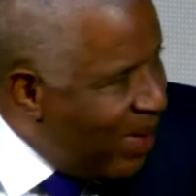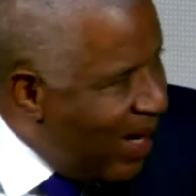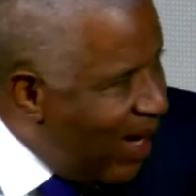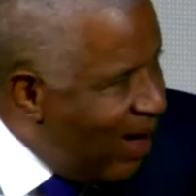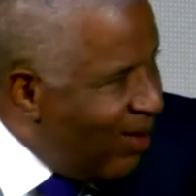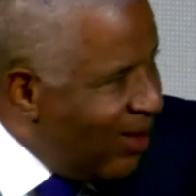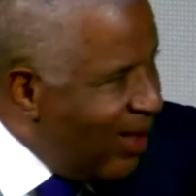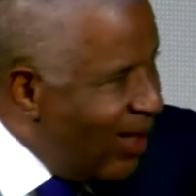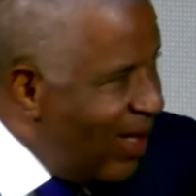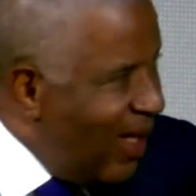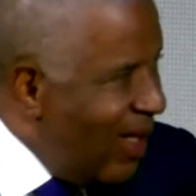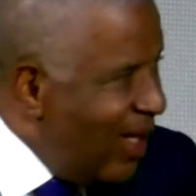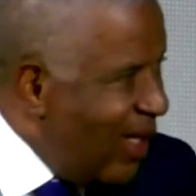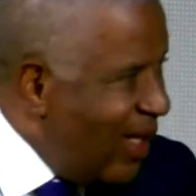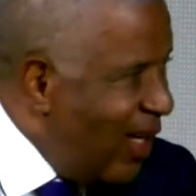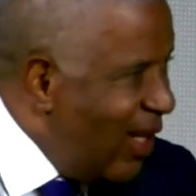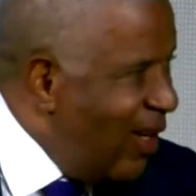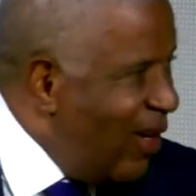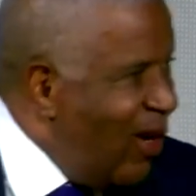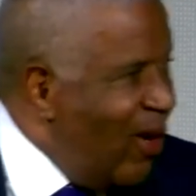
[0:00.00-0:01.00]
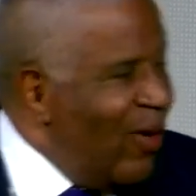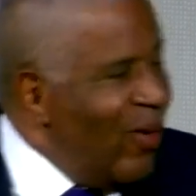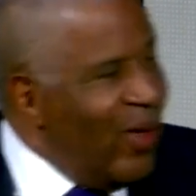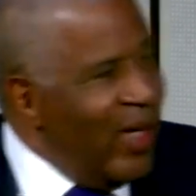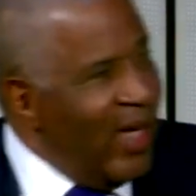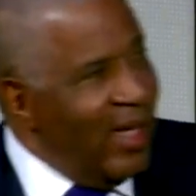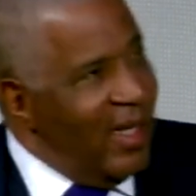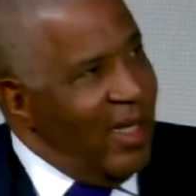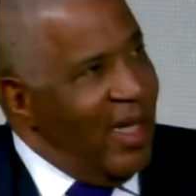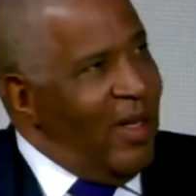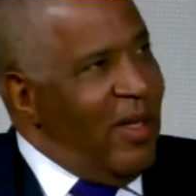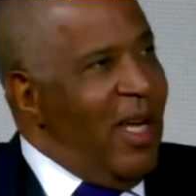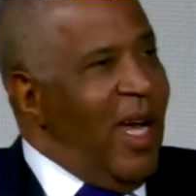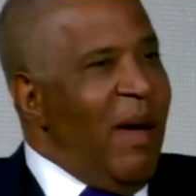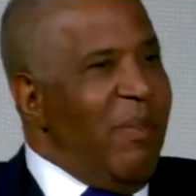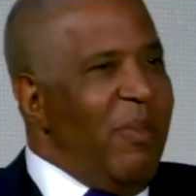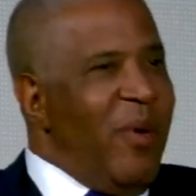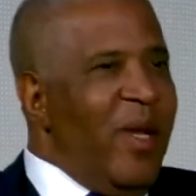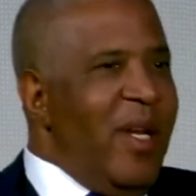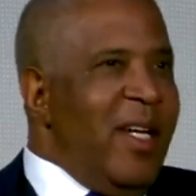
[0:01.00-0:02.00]
about you know it, it
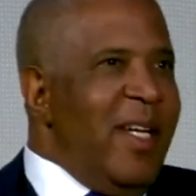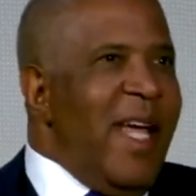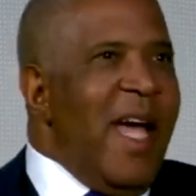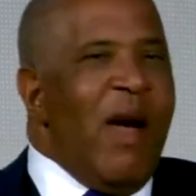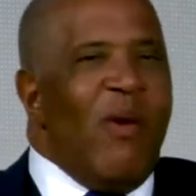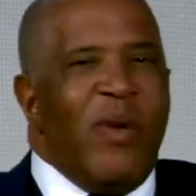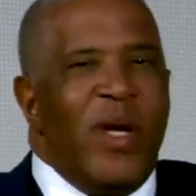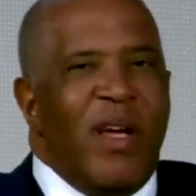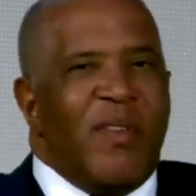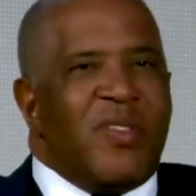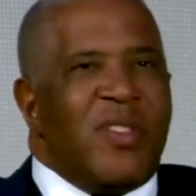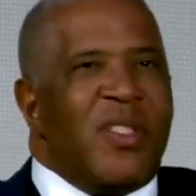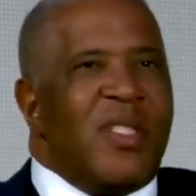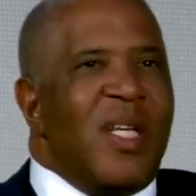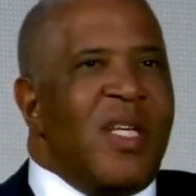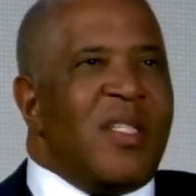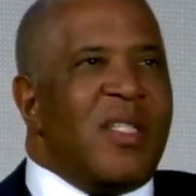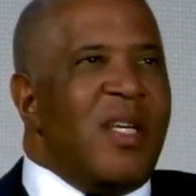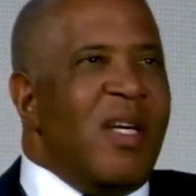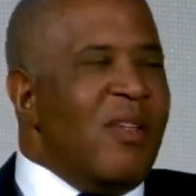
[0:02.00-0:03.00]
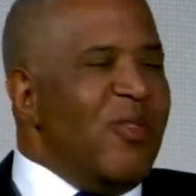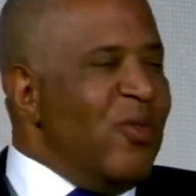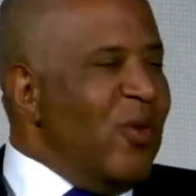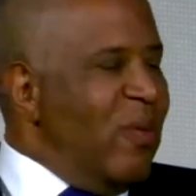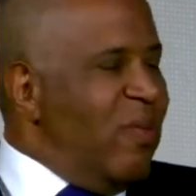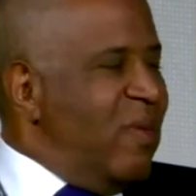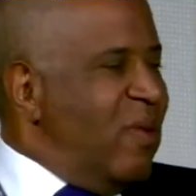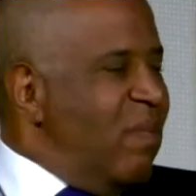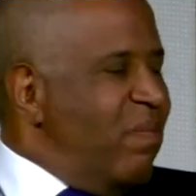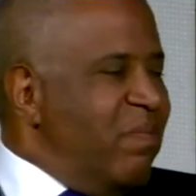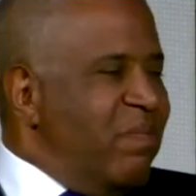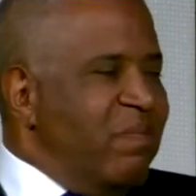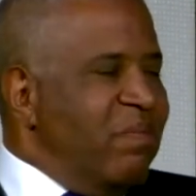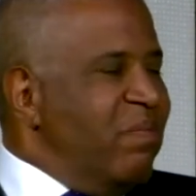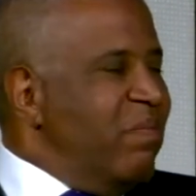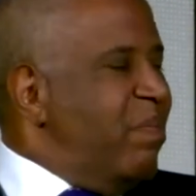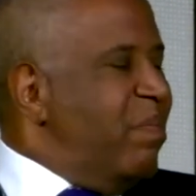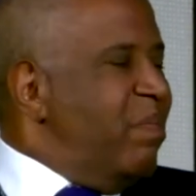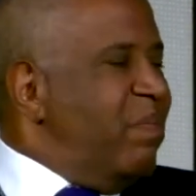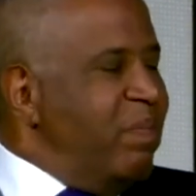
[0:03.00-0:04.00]
operating. Now we have 600
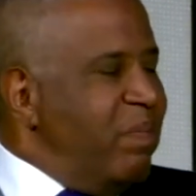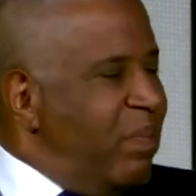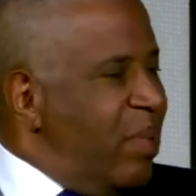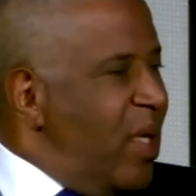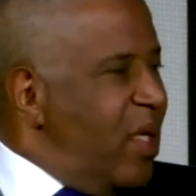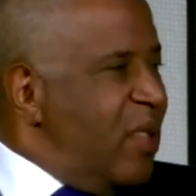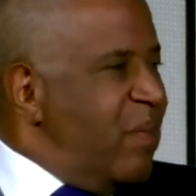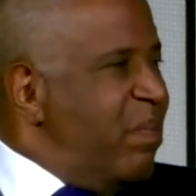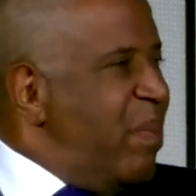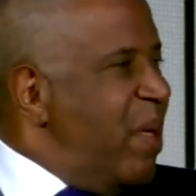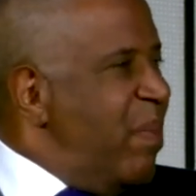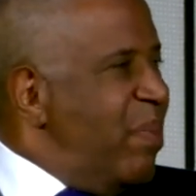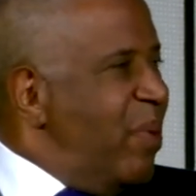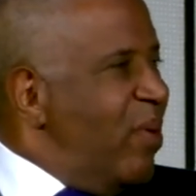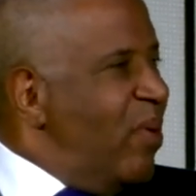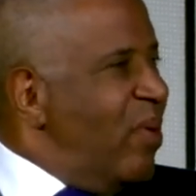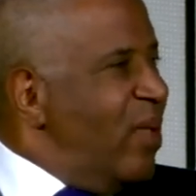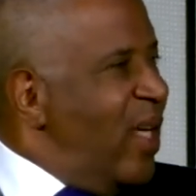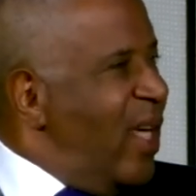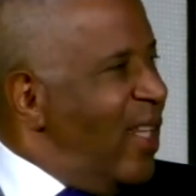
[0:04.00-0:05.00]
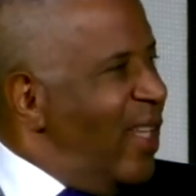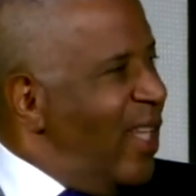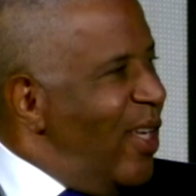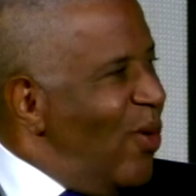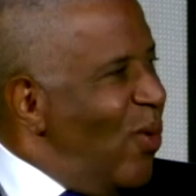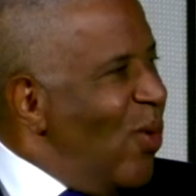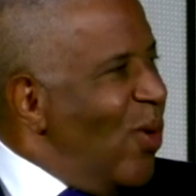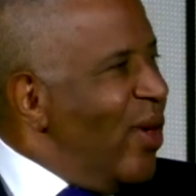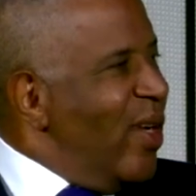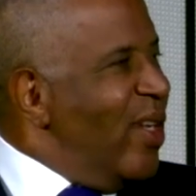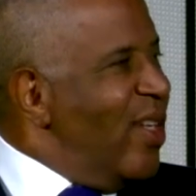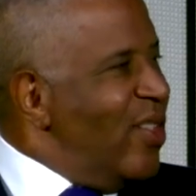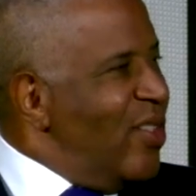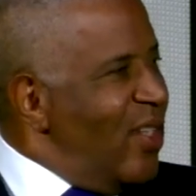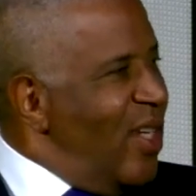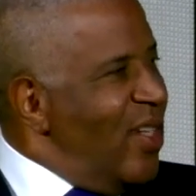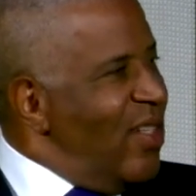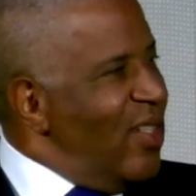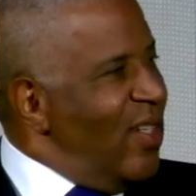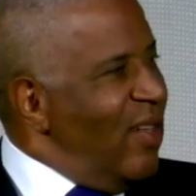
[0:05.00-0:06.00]
plus people in the
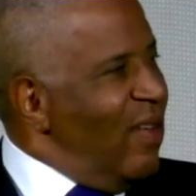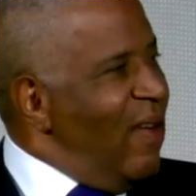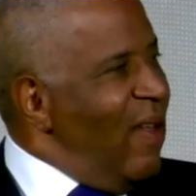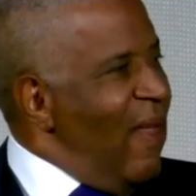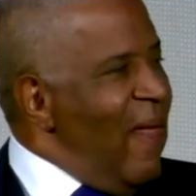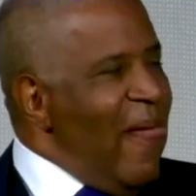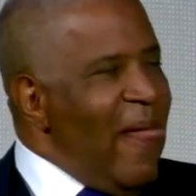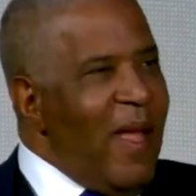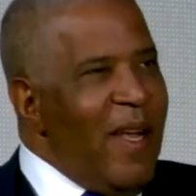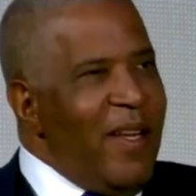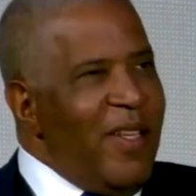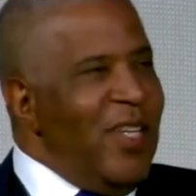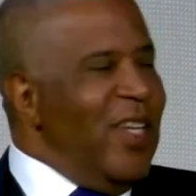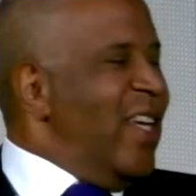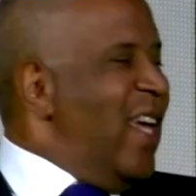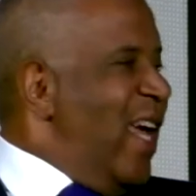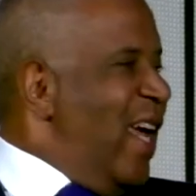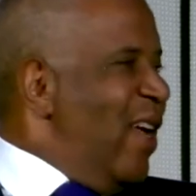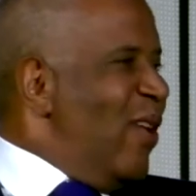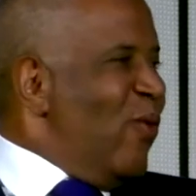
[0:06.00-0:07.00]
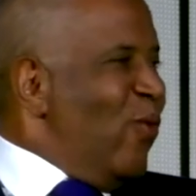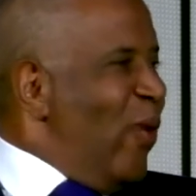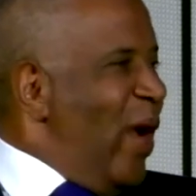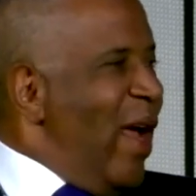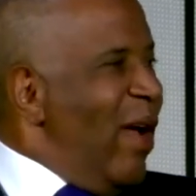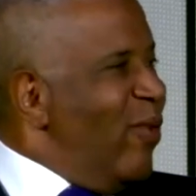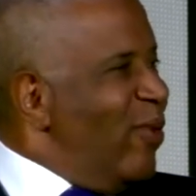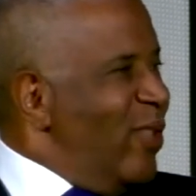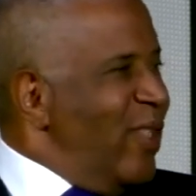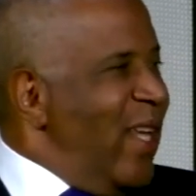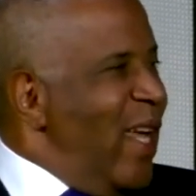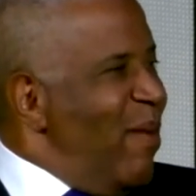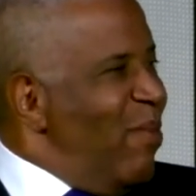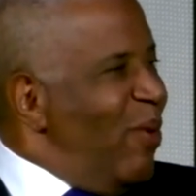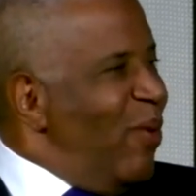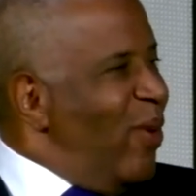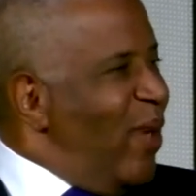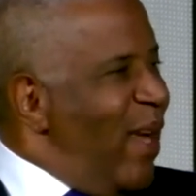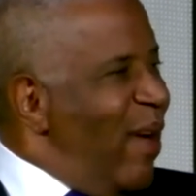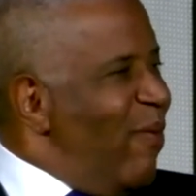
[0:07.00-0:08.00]
organization. Mm-hmm. You can't
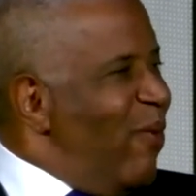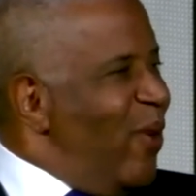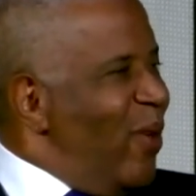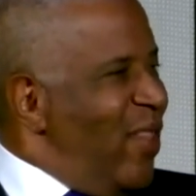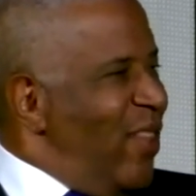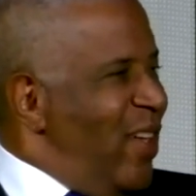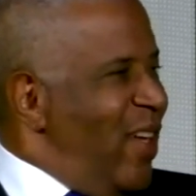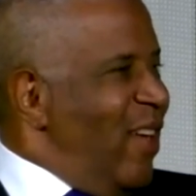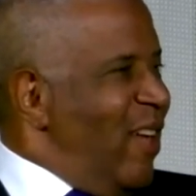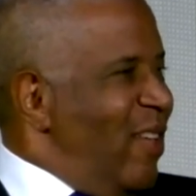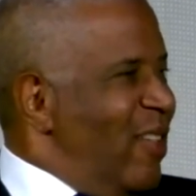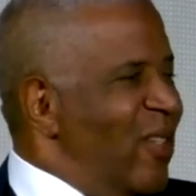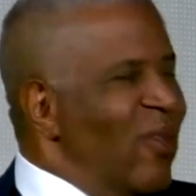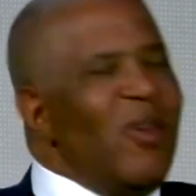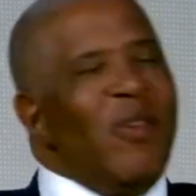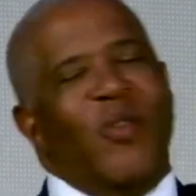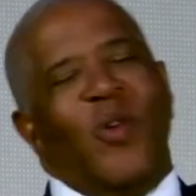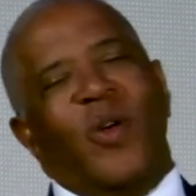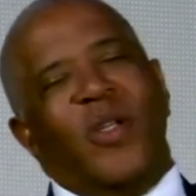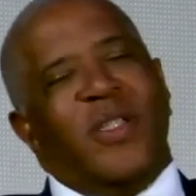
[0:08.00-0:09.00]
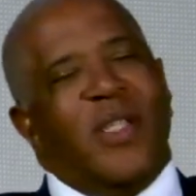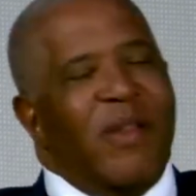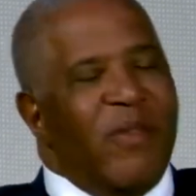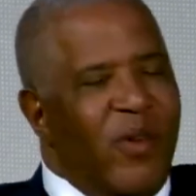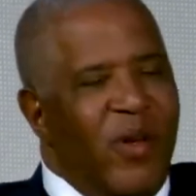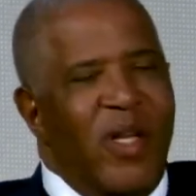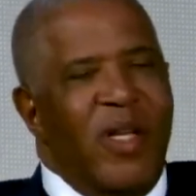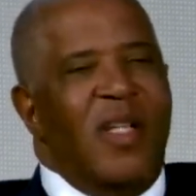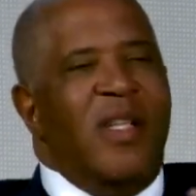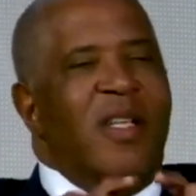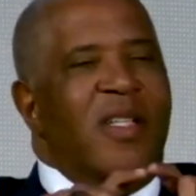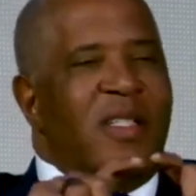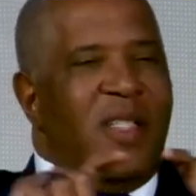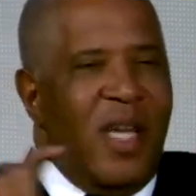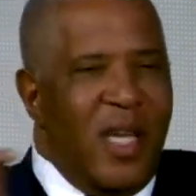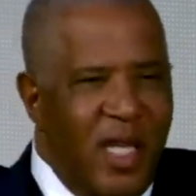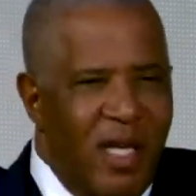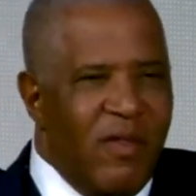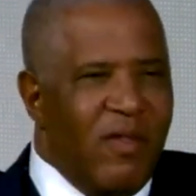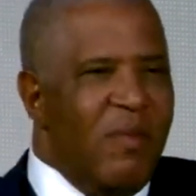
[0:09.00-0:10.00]
roundtable everything. So, of course, I've created
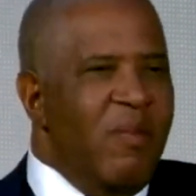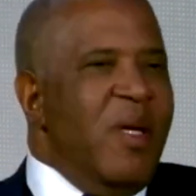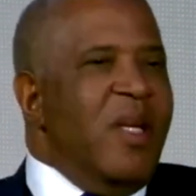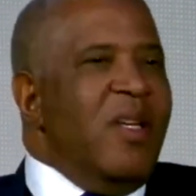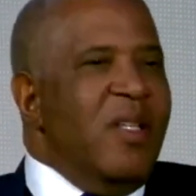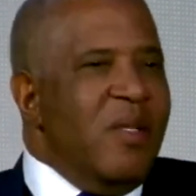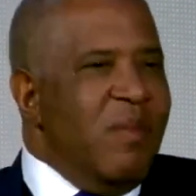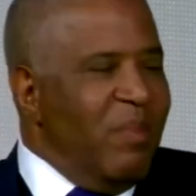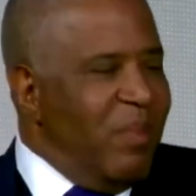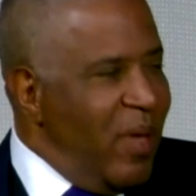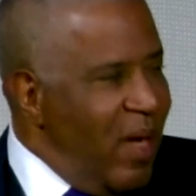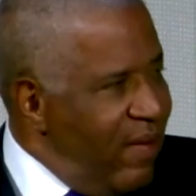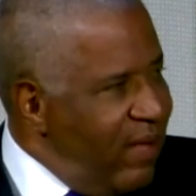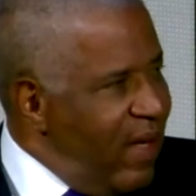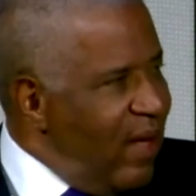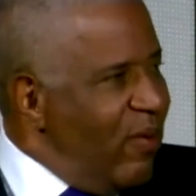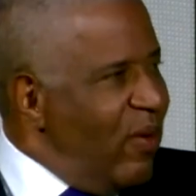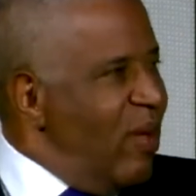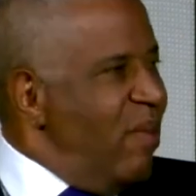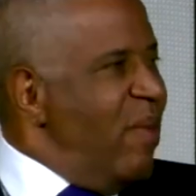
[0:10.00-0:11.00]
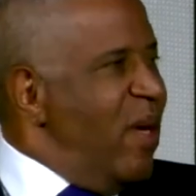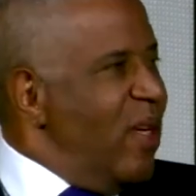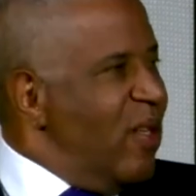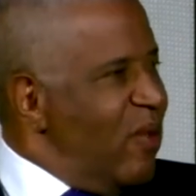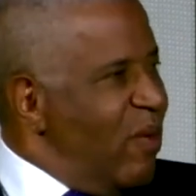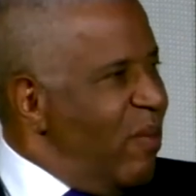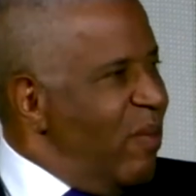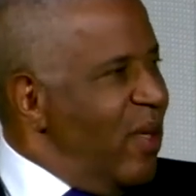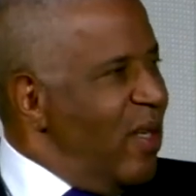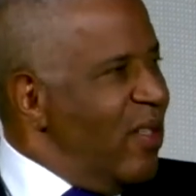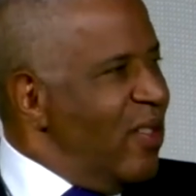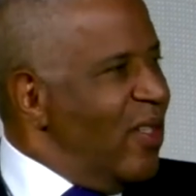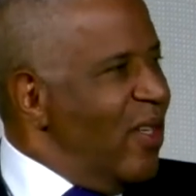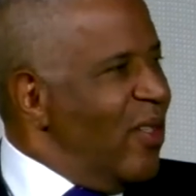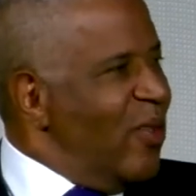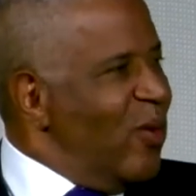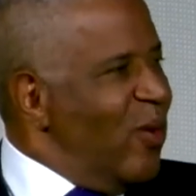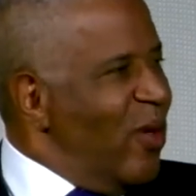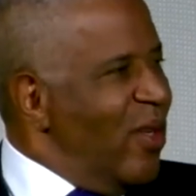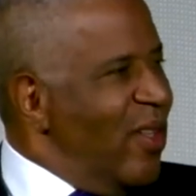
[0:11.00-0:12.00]
executive committees and private equity management committees,
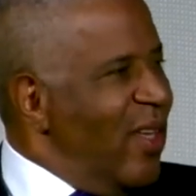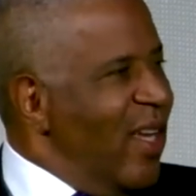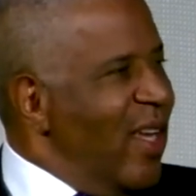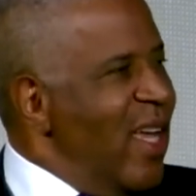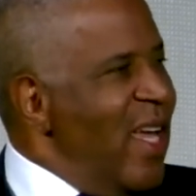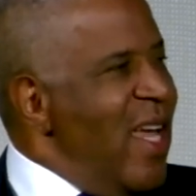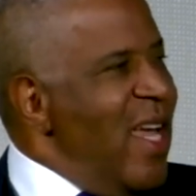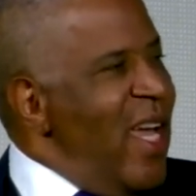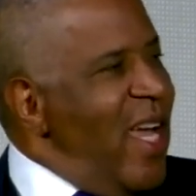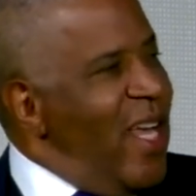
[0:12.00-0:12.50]
that sort of thing.